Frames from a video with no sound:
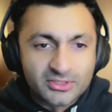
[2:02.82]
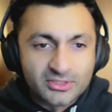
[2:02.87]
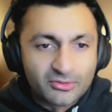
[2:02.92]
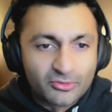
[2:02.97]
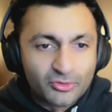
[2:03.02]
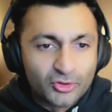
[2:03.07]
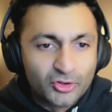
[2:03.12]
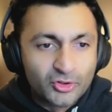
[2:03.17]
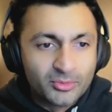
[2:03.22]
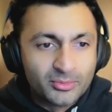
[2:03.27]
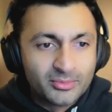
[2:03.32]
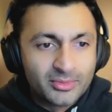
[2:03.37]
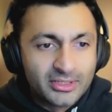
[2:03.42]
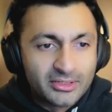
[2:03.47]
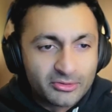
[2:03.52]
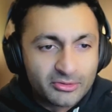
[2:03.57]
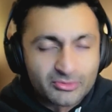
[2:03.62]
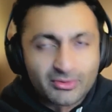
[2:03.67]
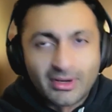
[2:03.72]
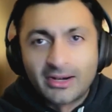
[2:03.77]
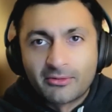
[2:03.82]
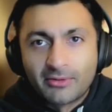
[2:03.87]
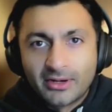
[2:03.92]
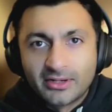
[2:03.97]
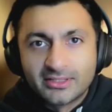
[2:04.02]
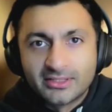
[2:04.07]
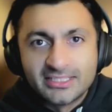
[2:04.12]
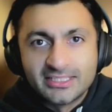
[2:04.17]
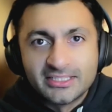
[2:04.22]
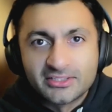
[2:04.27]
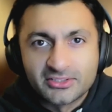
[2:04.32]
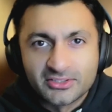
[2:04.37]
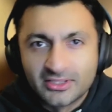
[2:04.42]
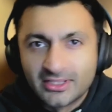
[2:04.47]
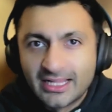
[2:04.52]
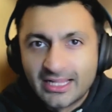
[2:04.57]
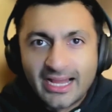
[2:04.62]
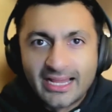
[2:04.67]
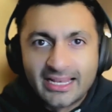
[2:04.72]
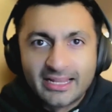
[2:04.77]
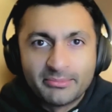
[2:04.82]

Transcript: room, it was right around Cecil Lyon